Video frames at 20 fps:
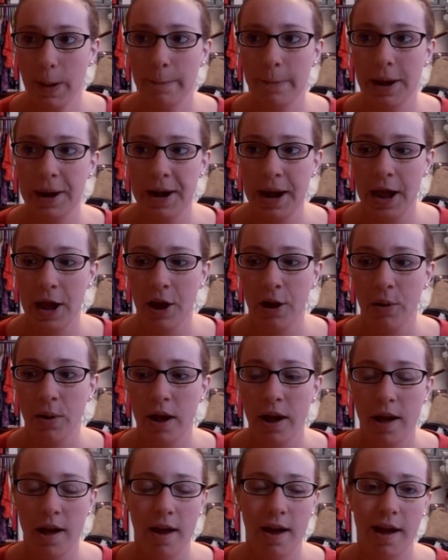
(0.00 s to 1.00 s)
But
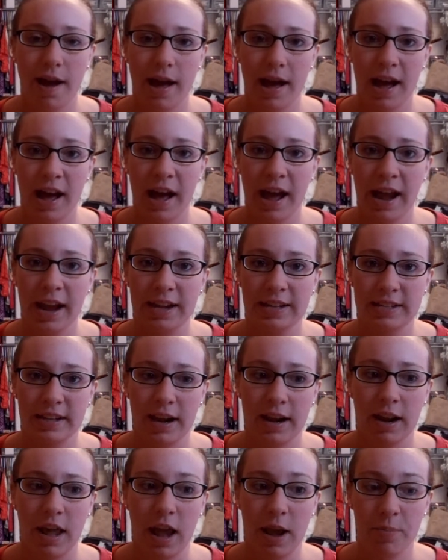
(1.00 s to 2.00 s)
now, I
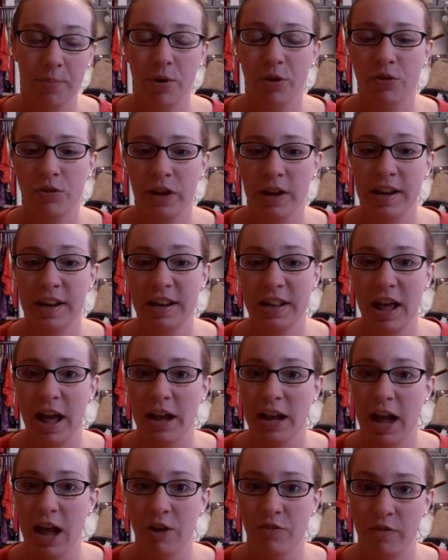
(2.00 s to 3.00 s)
did a book cleaning.
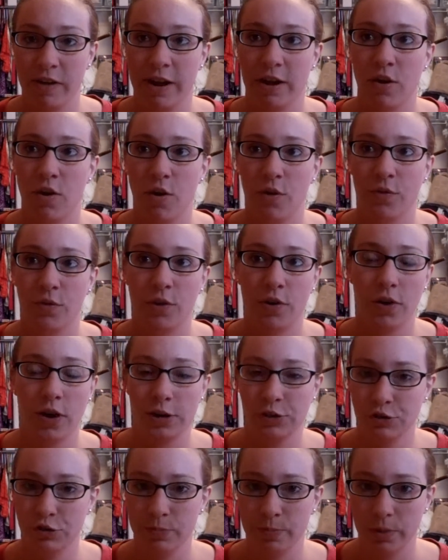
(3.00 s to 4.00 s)
I got read over
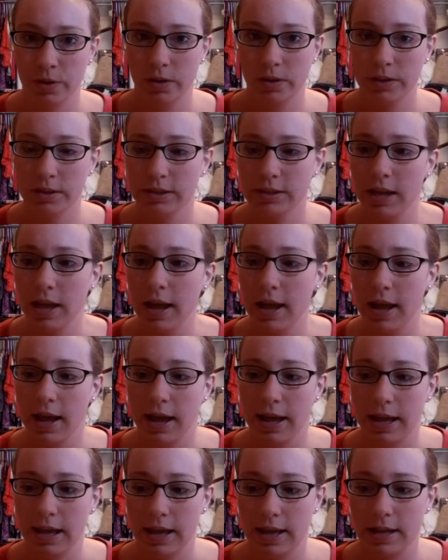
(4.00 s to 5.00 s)
100 books,
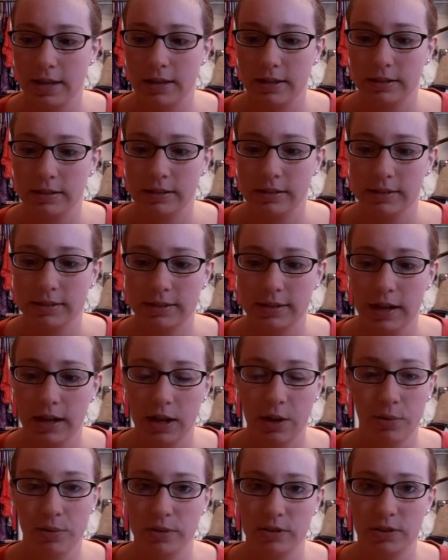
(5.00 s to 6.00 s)
and
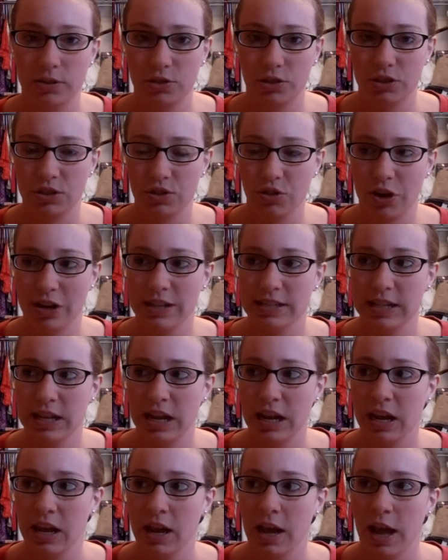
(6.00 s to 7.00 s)
it was just
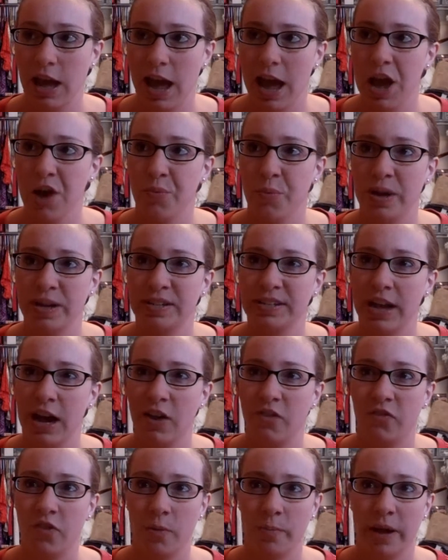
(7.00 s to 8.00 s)
crazy. I went
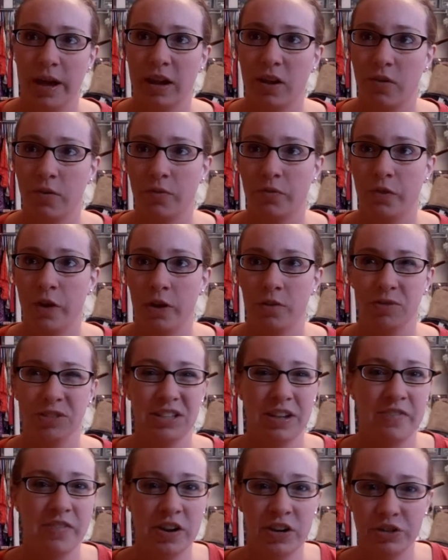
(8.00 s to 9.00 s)
down from like around
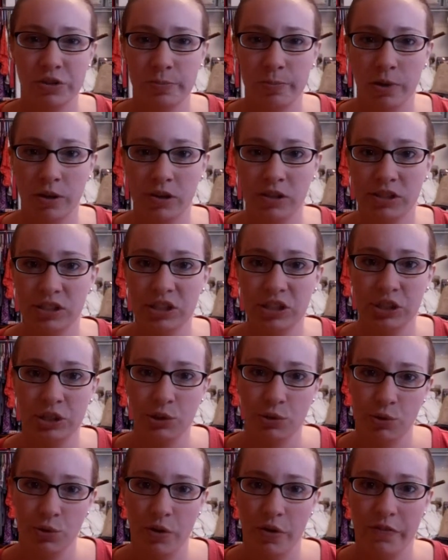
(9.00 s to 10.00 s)
700 books
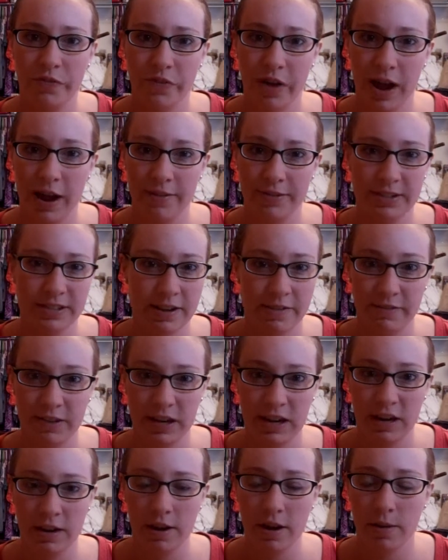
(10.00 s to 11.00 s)
to
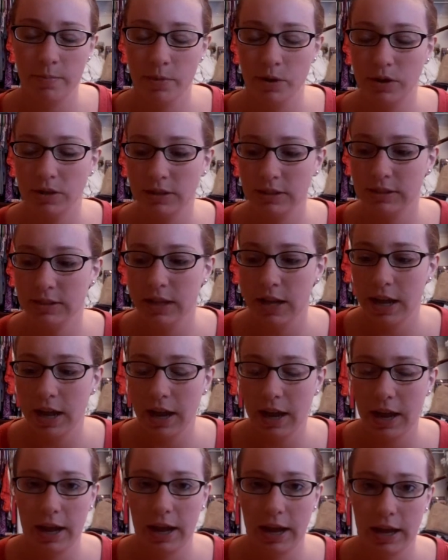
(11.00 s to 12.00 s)
570 books,
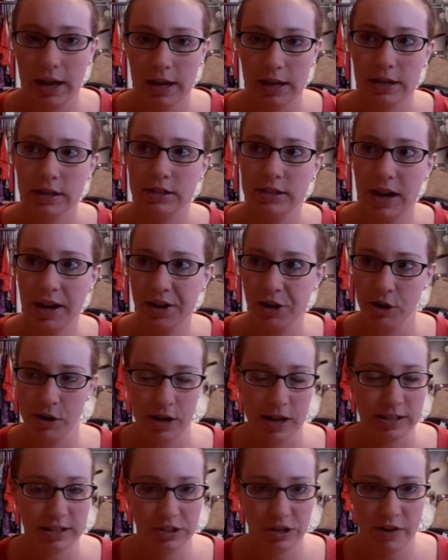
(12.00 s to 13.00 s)
and I
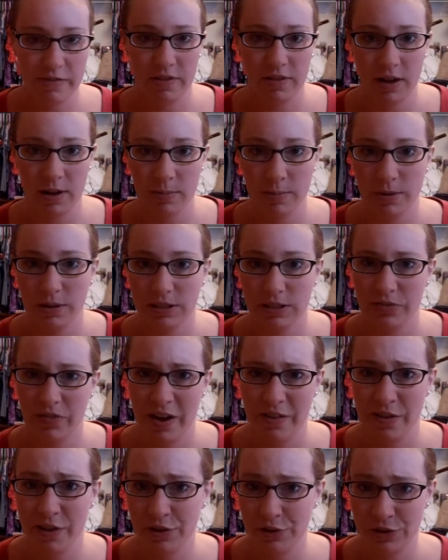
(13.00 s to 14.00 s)
know I still have a lot of books.
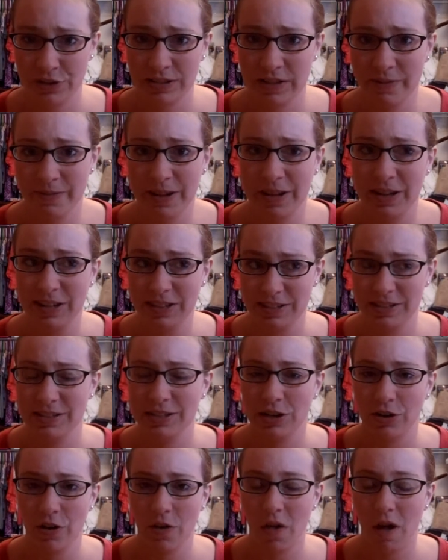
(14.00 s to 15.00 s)
570 is
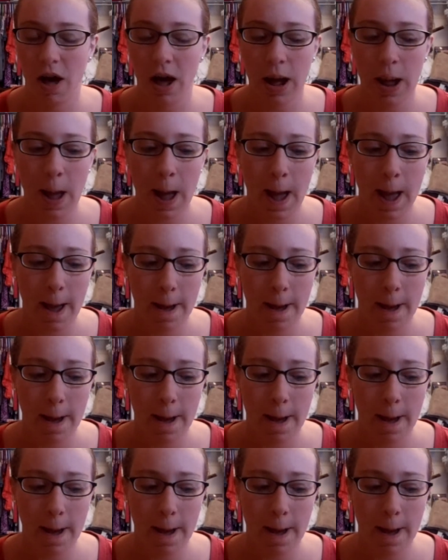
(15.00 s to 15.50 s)
still a lot.